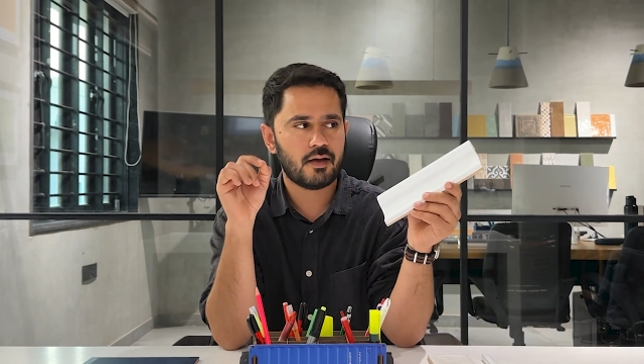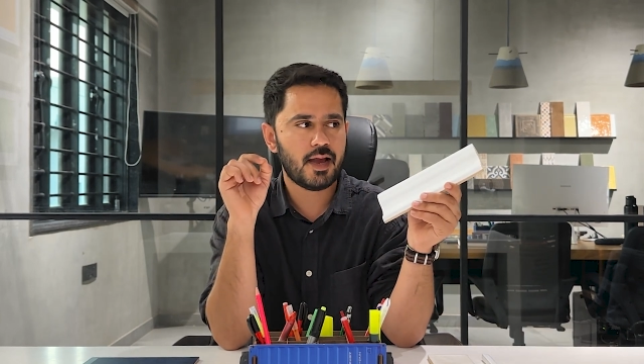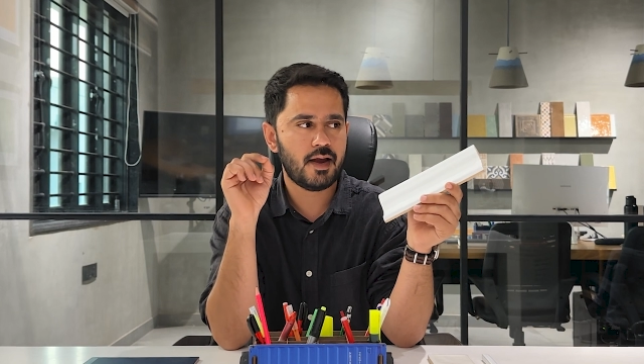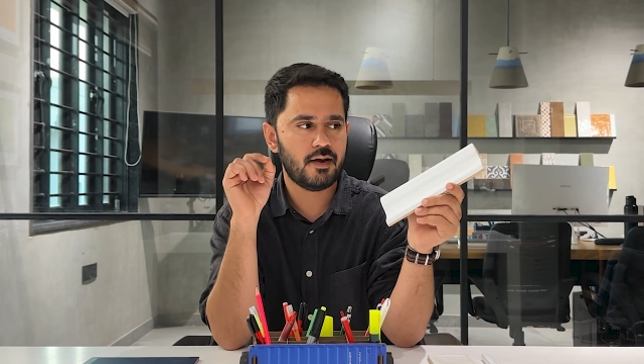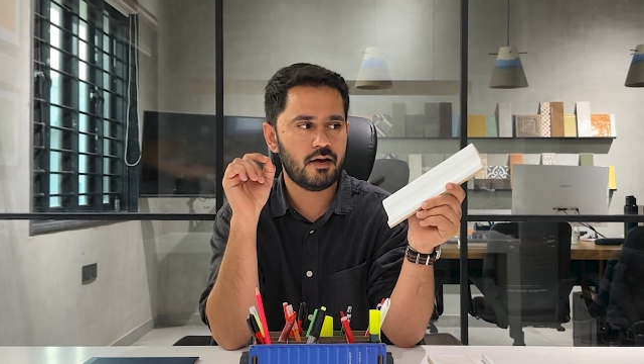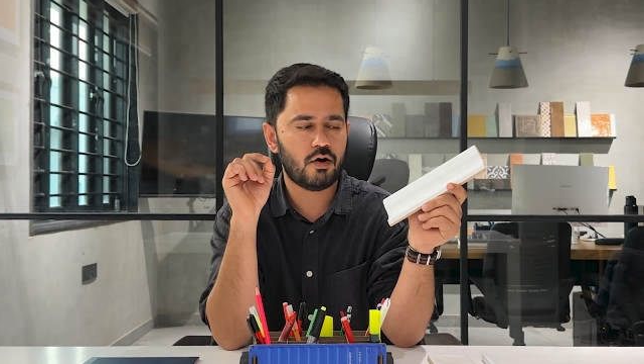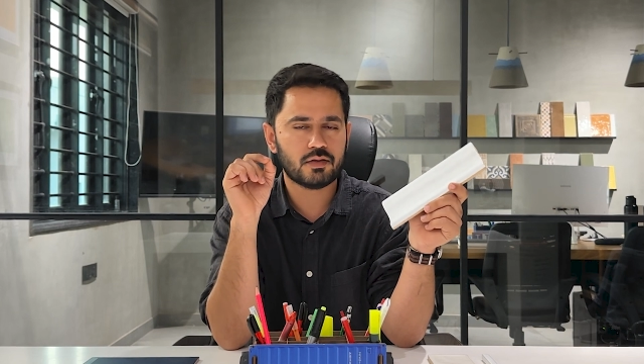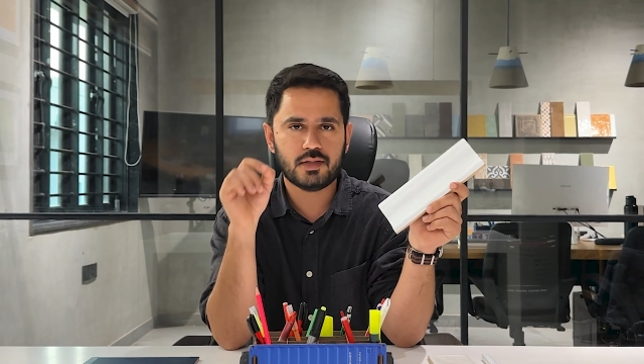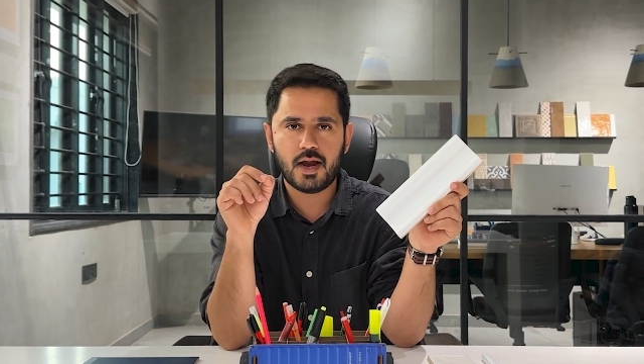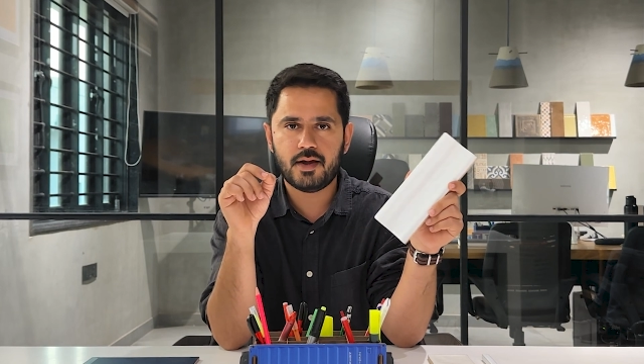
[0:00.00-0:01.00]
and
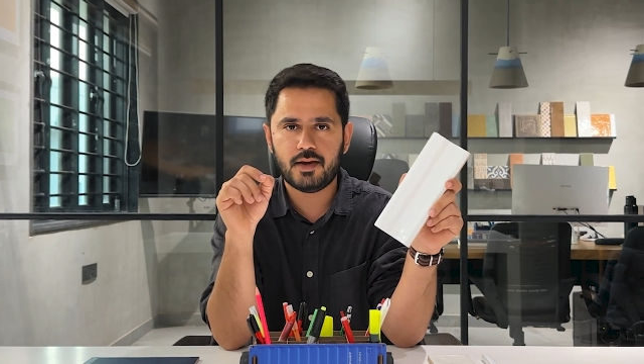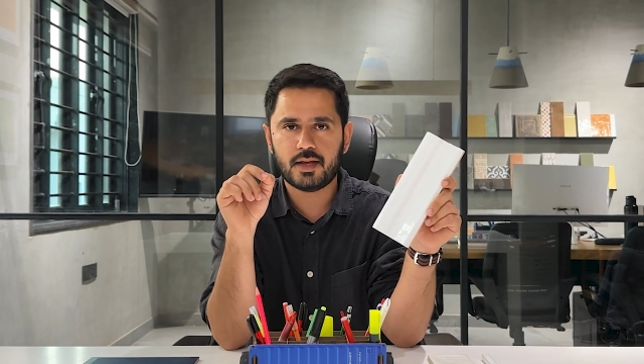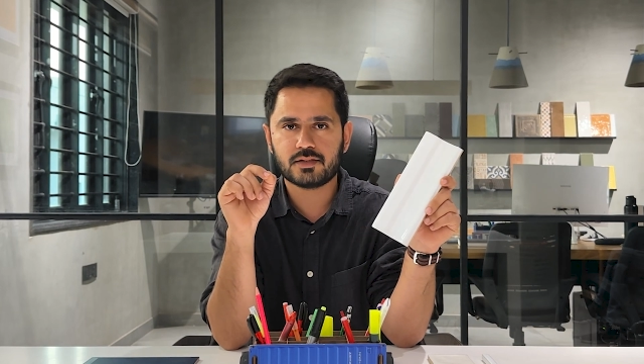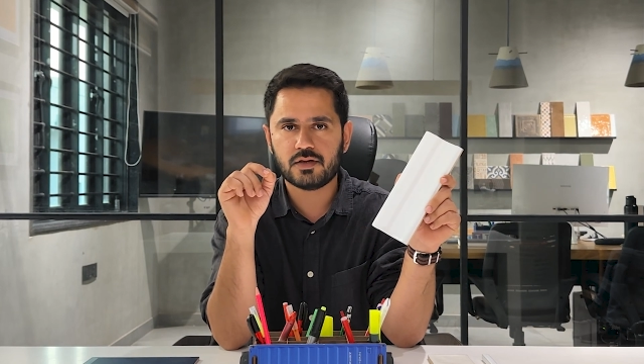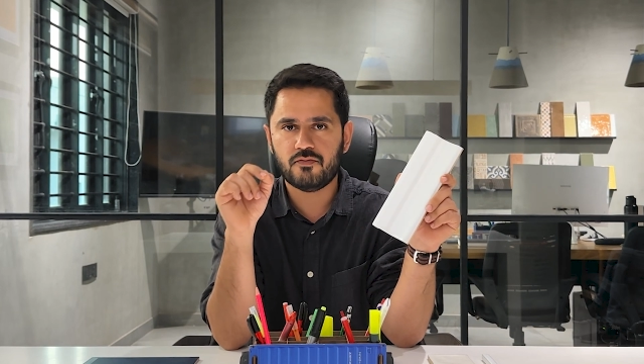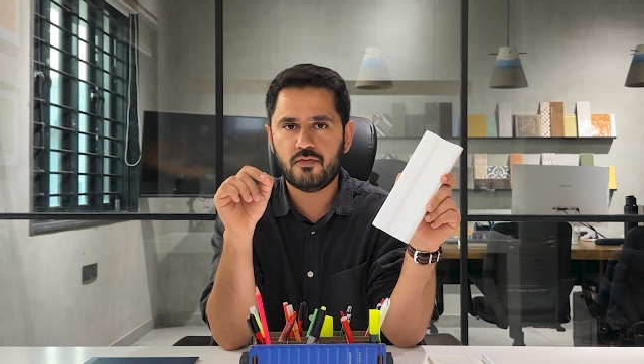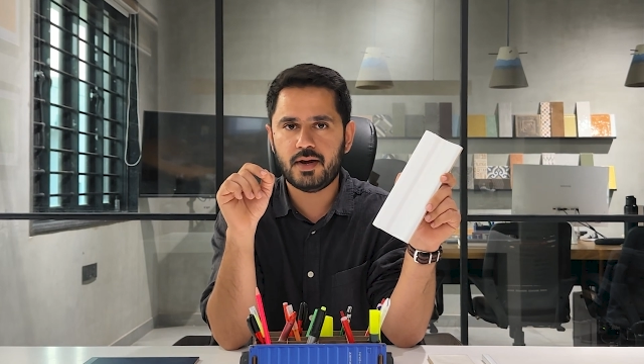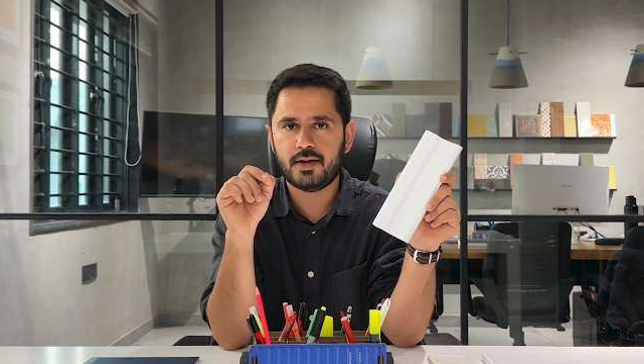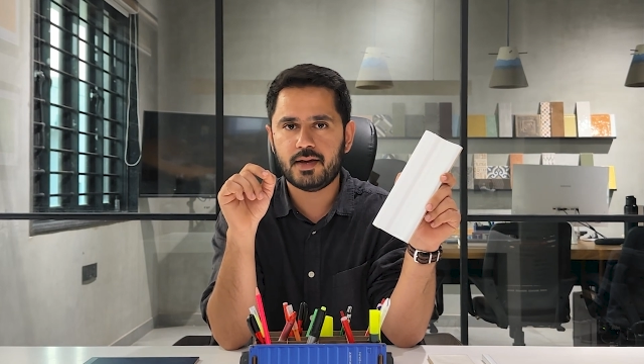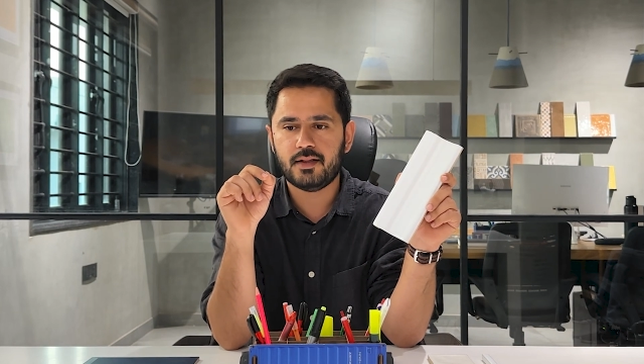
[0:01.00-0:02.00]
authentic
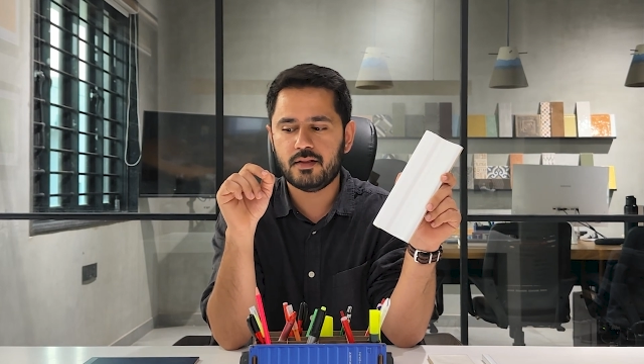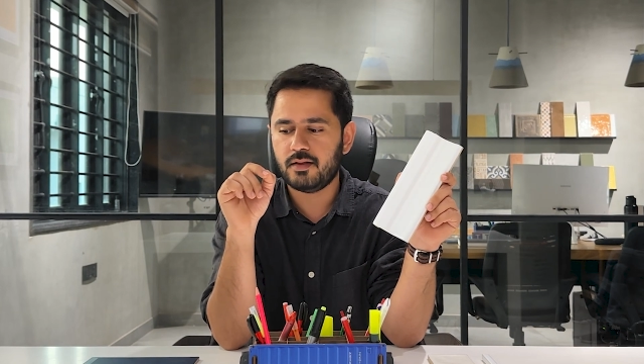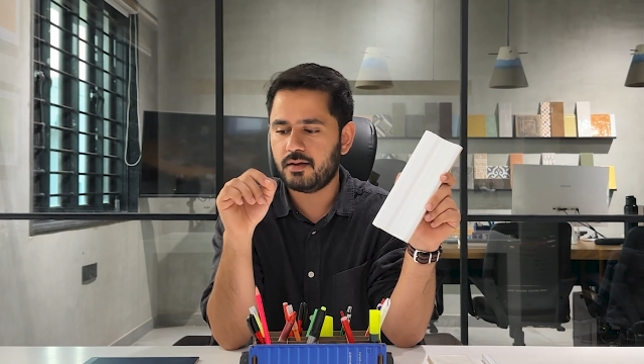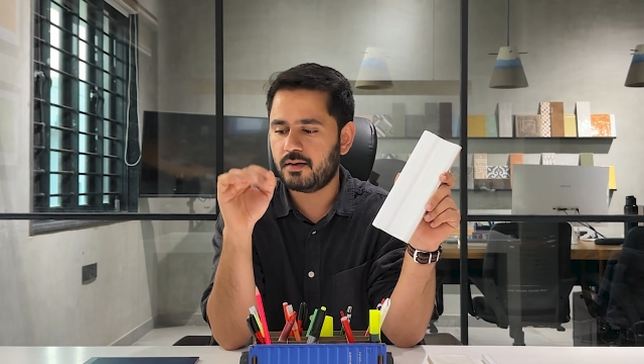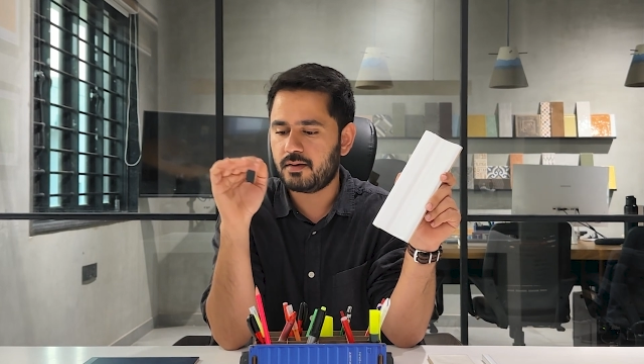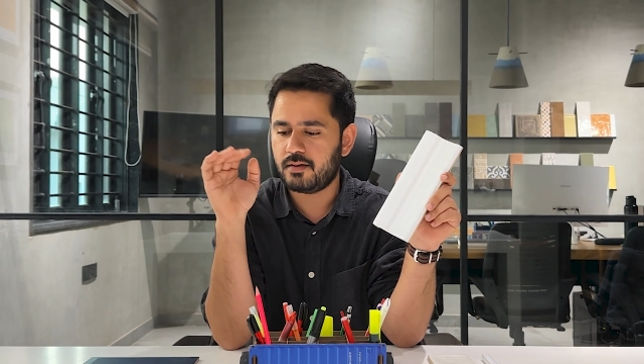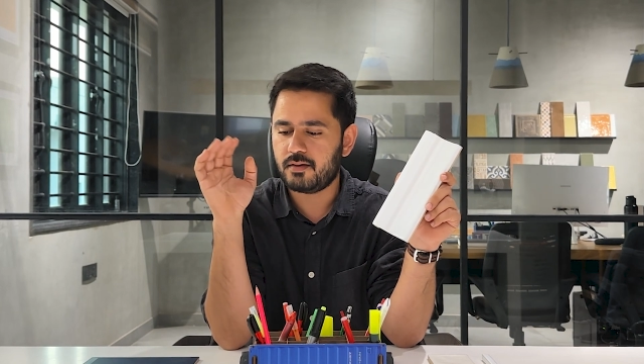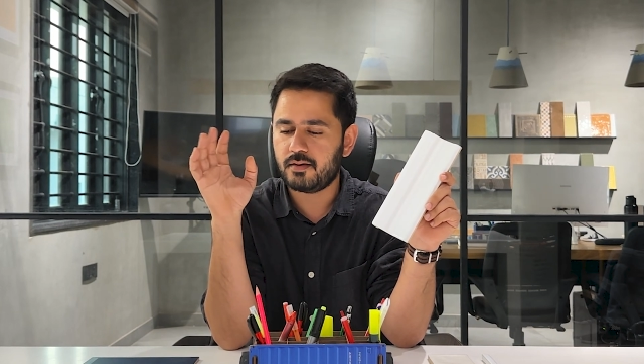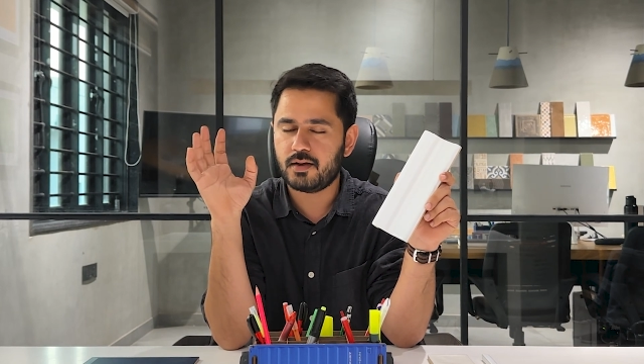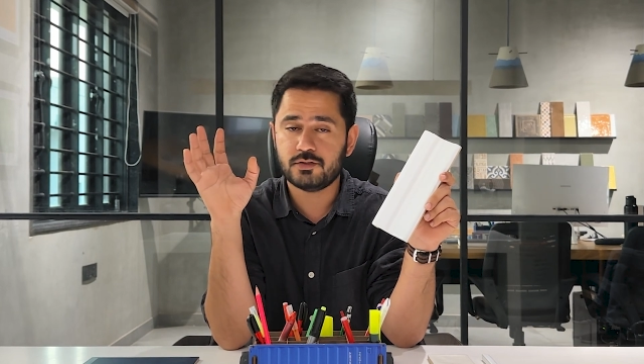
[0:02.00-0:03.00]
subway tile